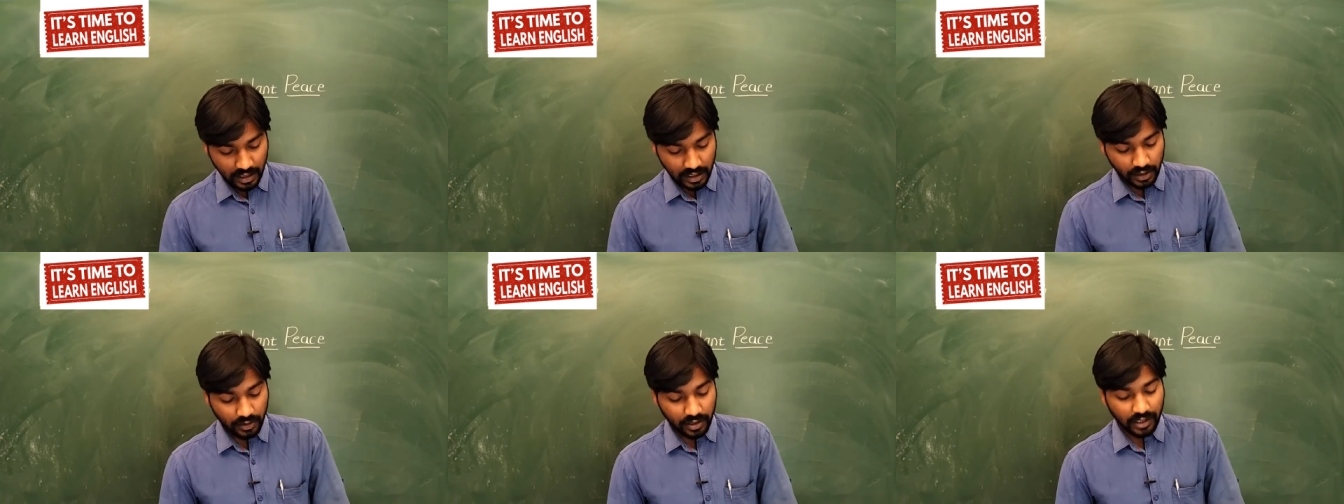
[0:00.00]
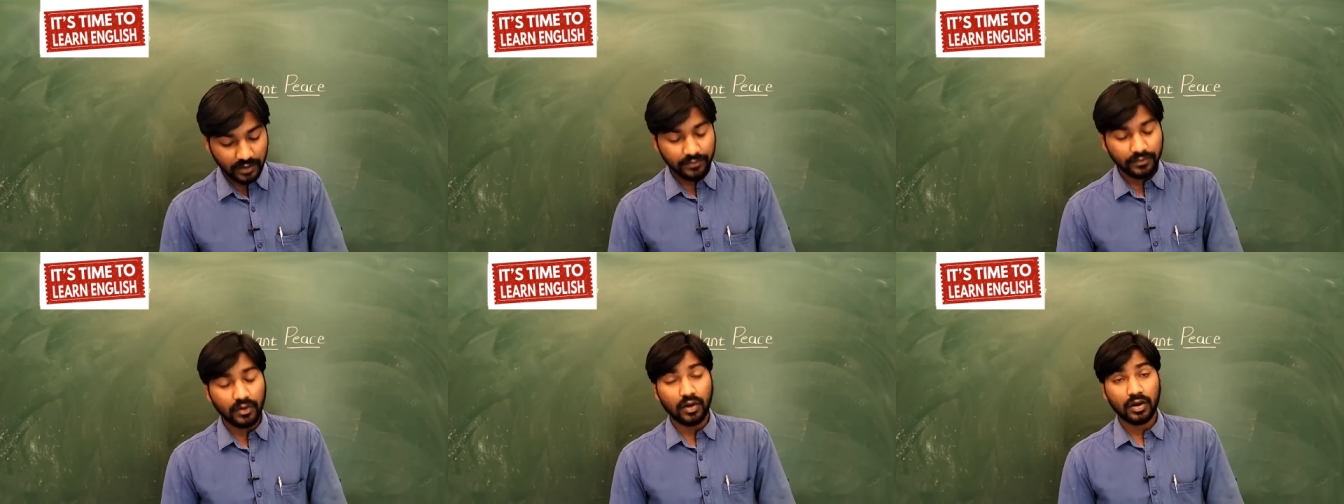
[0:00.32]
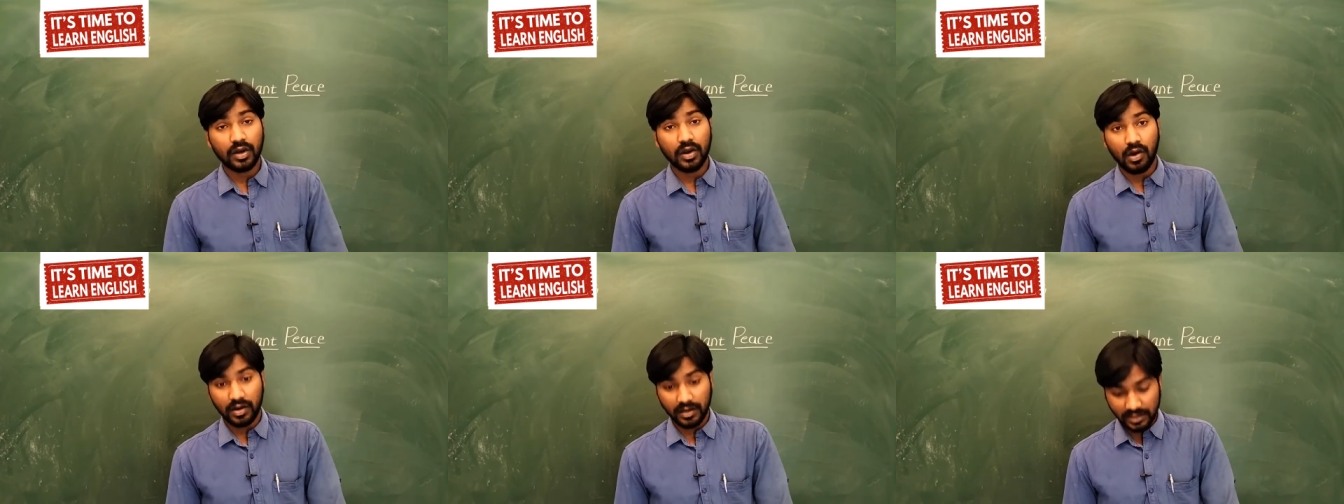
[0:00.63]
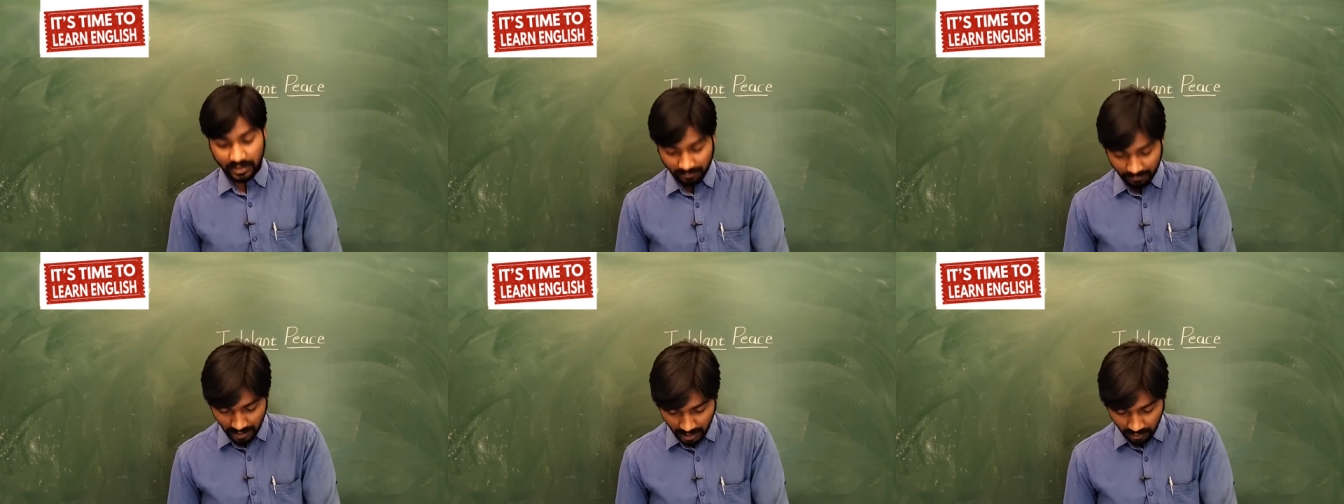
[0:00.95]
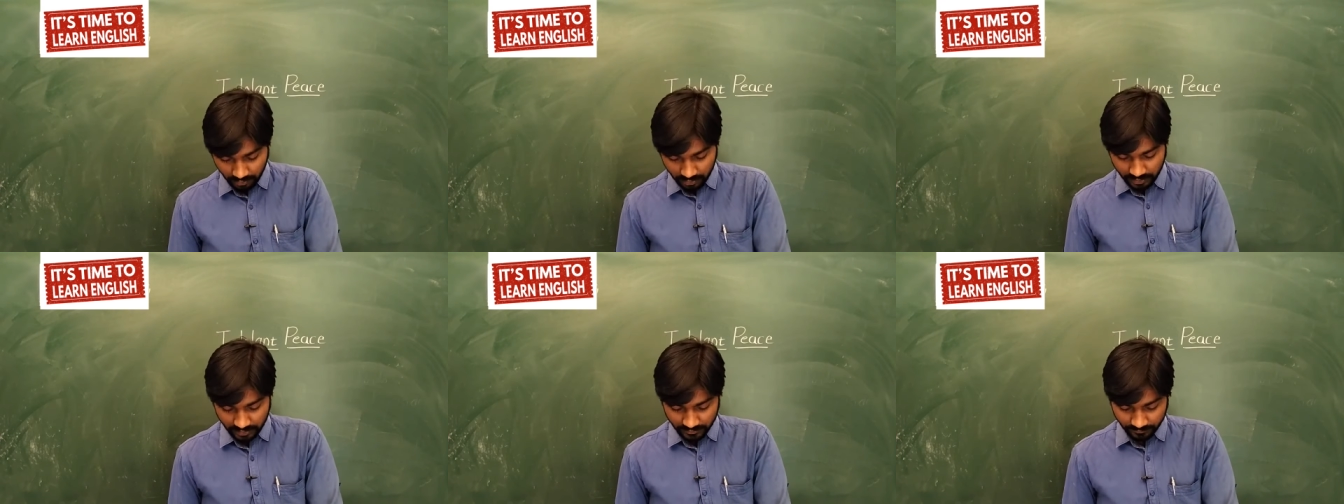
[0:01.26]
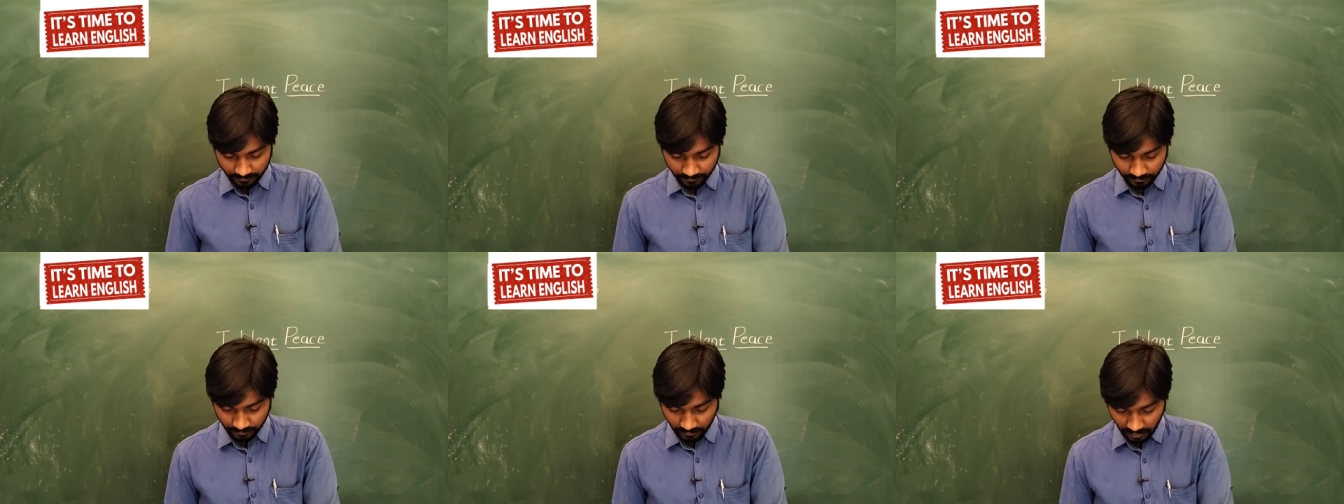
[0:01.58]
Unit 4 talks about
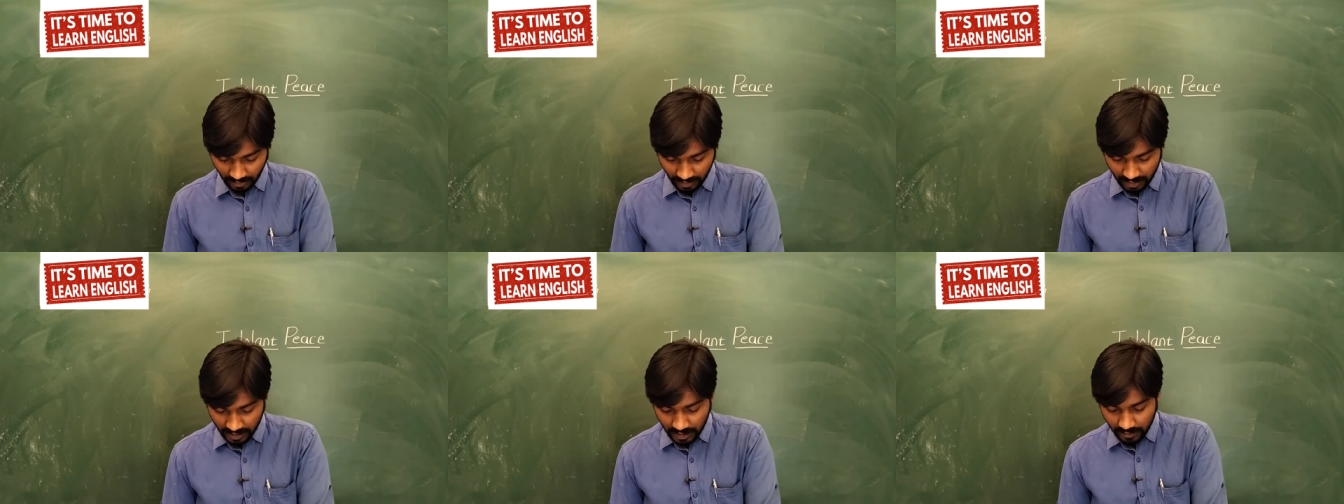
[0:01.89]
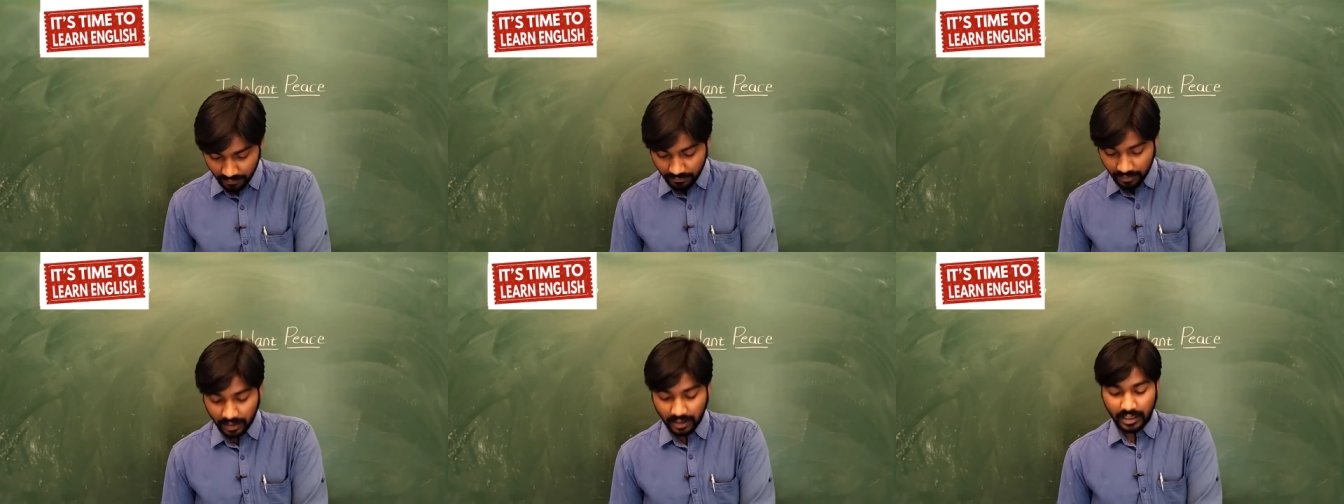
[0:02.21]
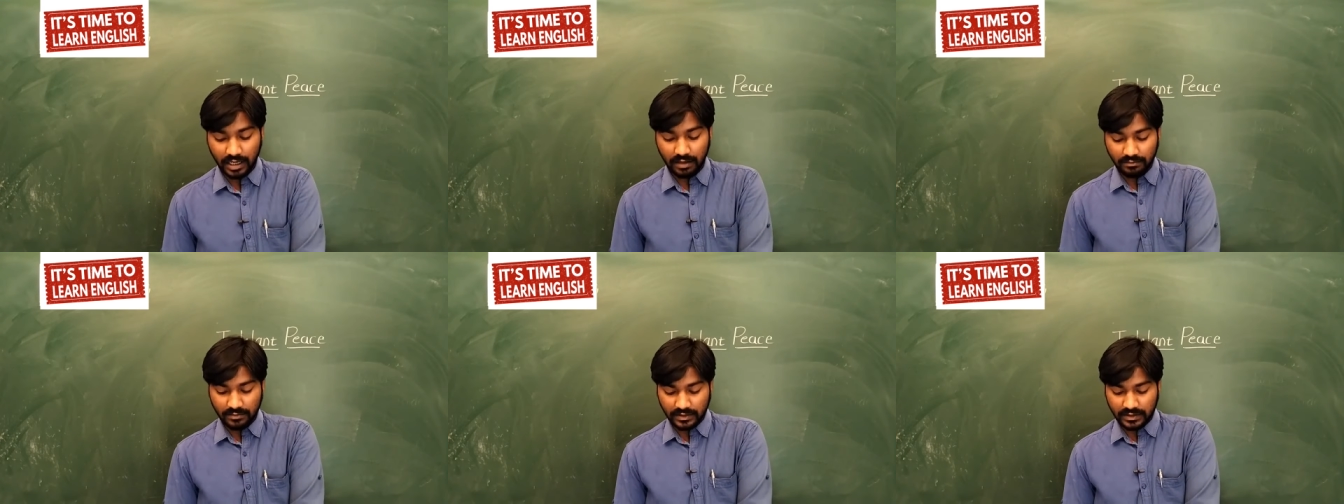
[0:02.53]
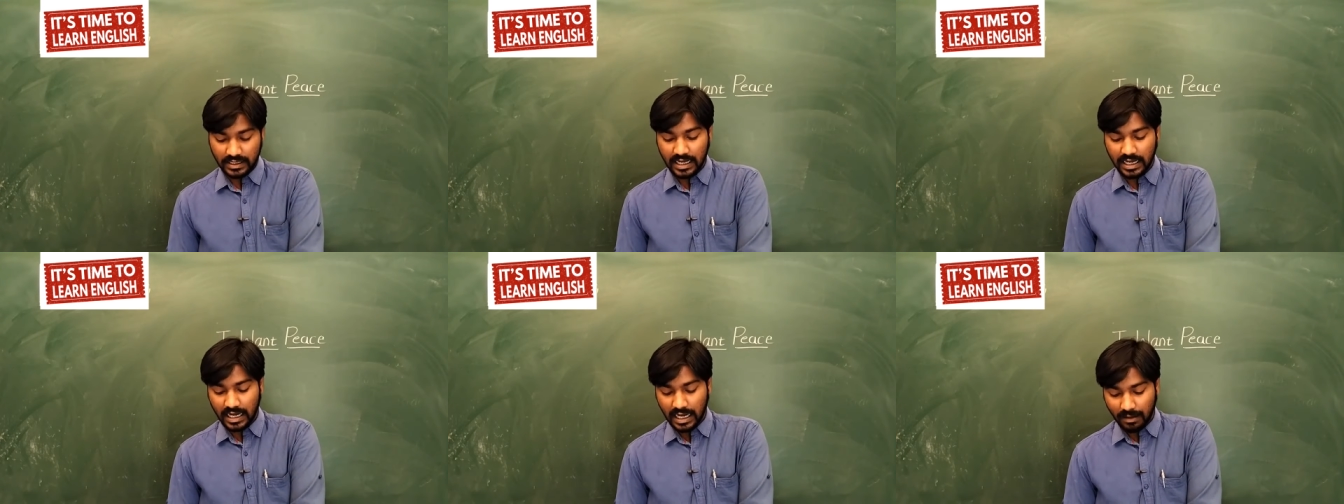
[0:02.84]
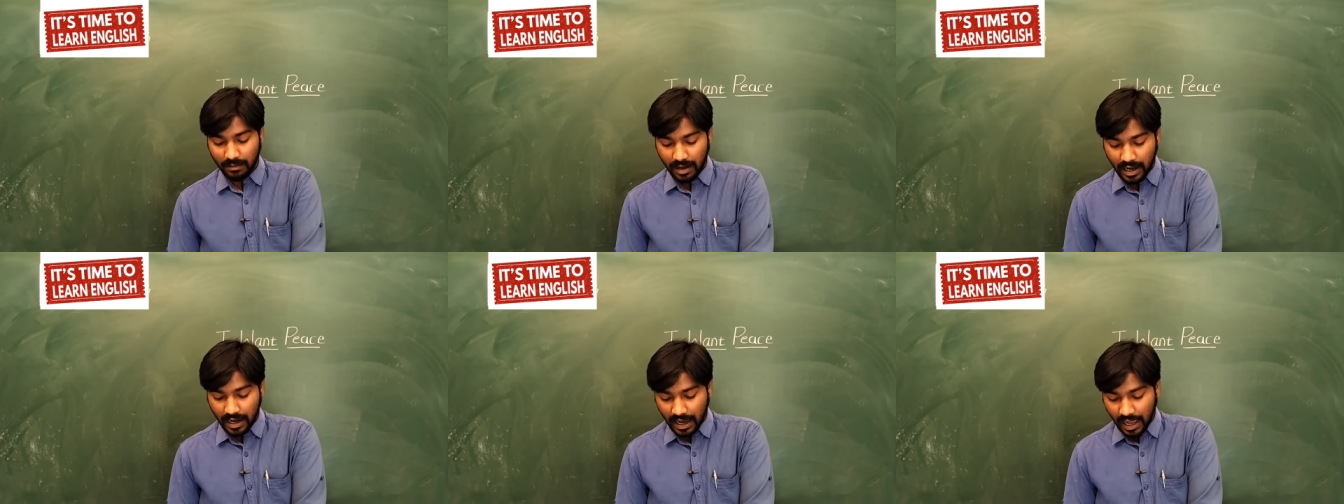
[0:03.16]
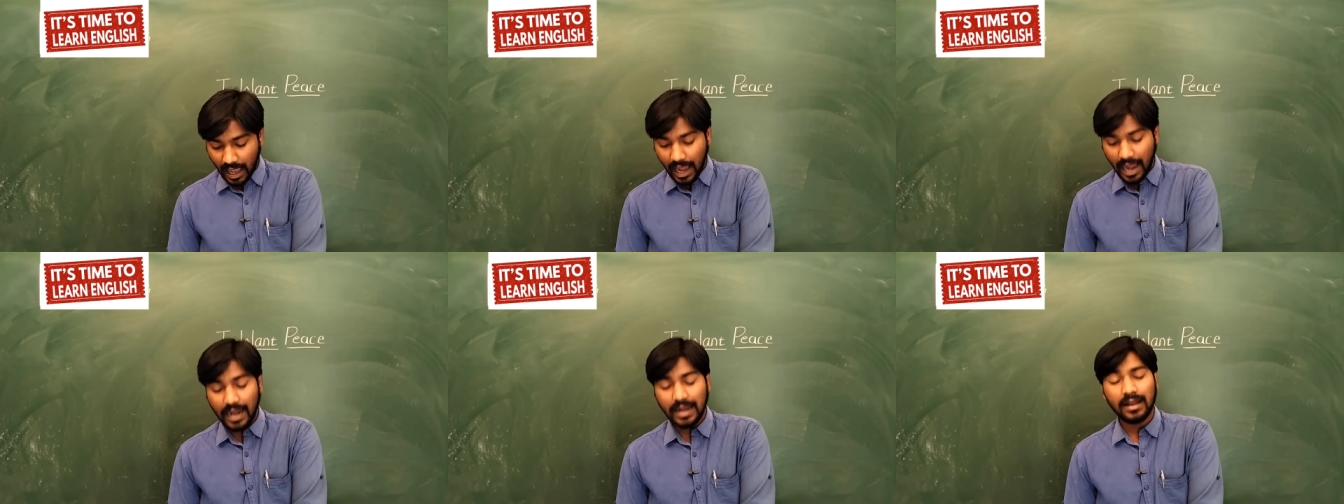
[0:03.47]
Vikram
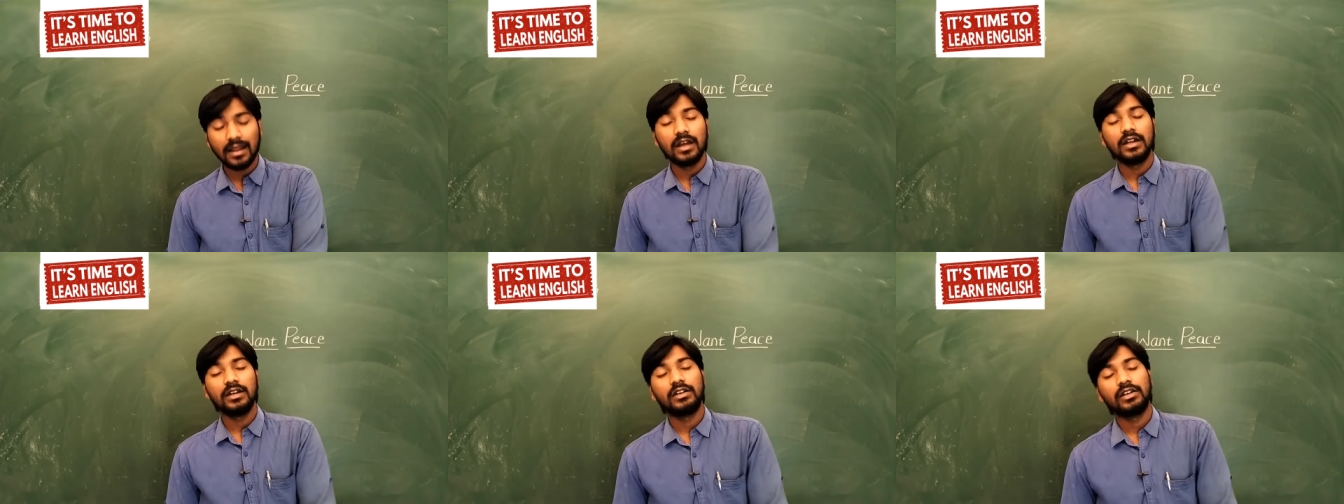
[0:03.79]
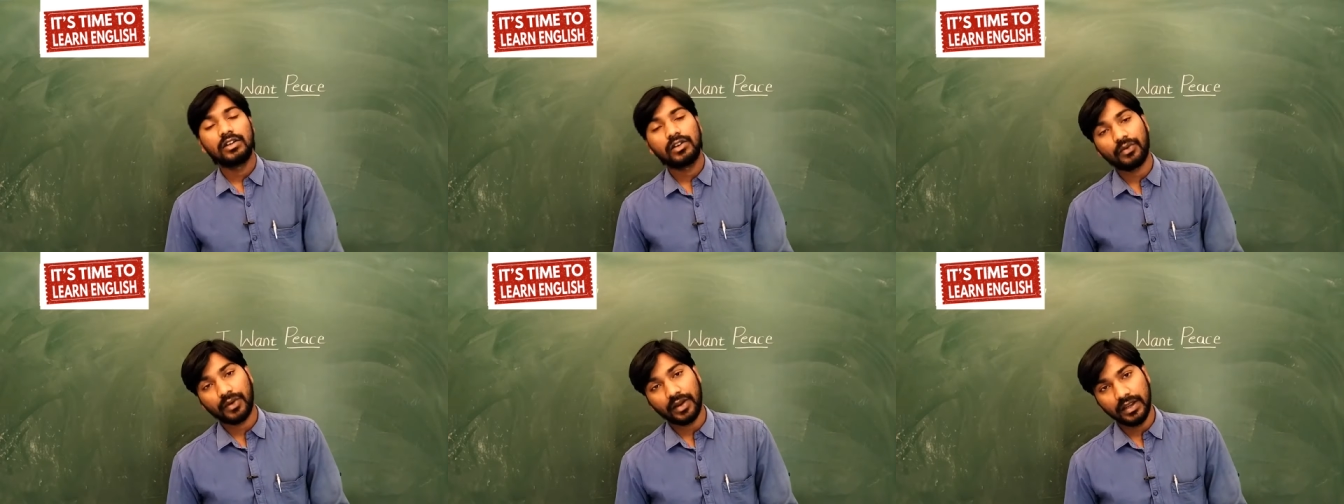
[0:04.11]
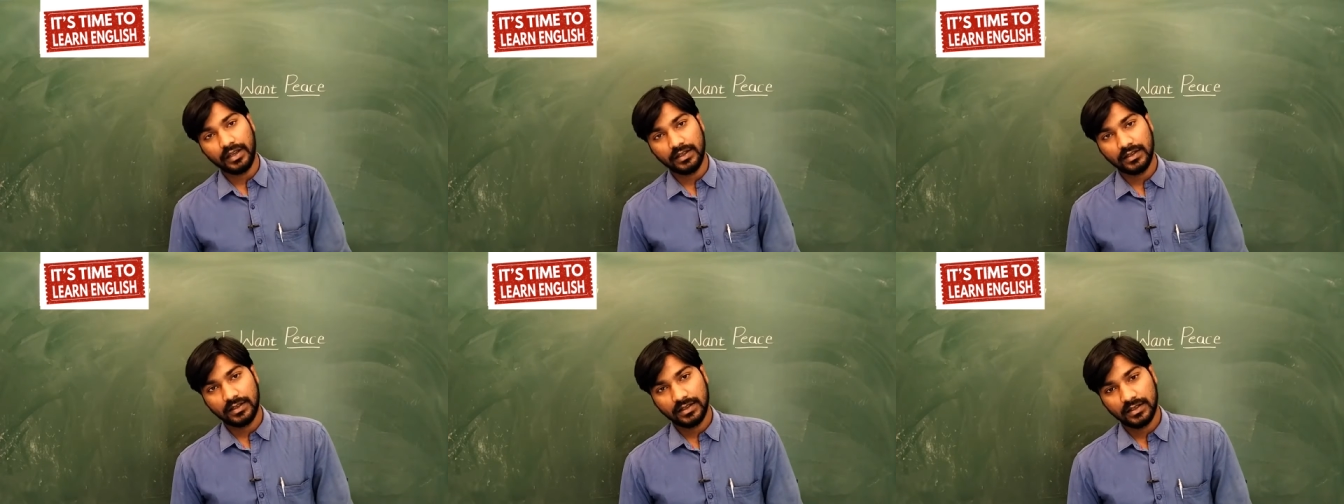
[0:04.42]
Sarabhai and trees.